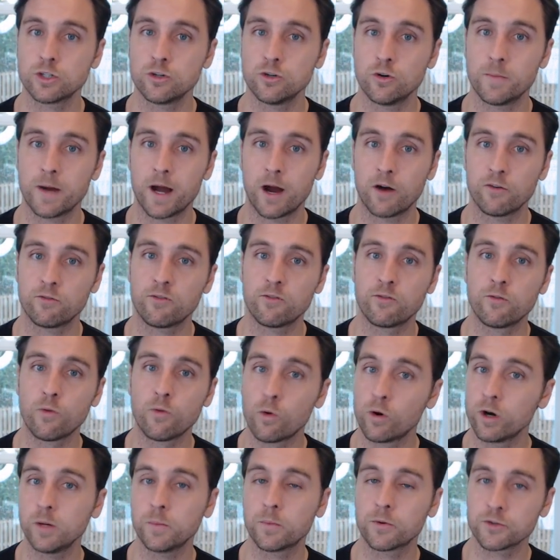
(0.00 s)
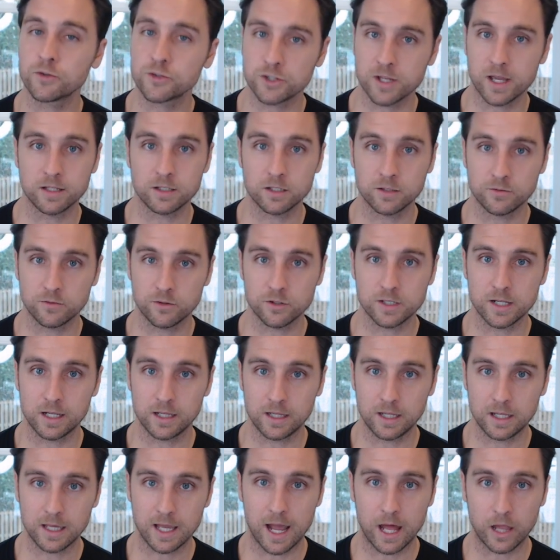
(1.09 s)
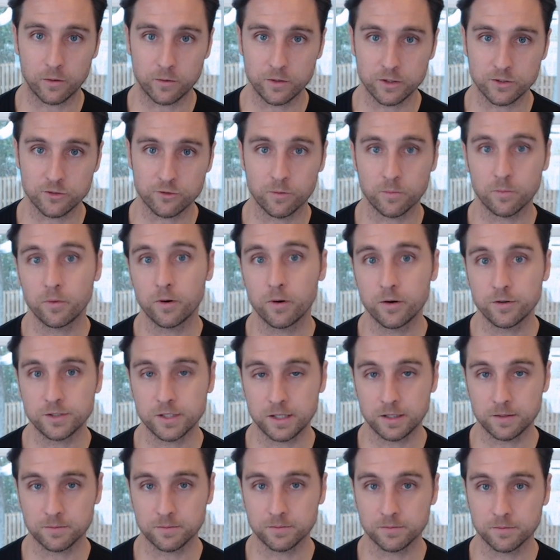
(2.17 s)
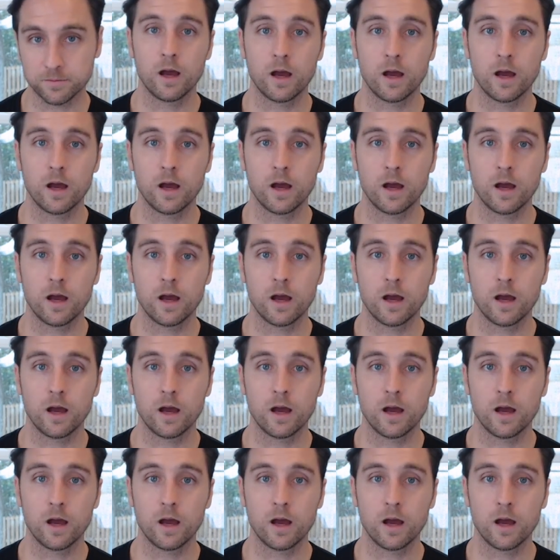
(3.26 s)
to about 40% of your daily calories from protein.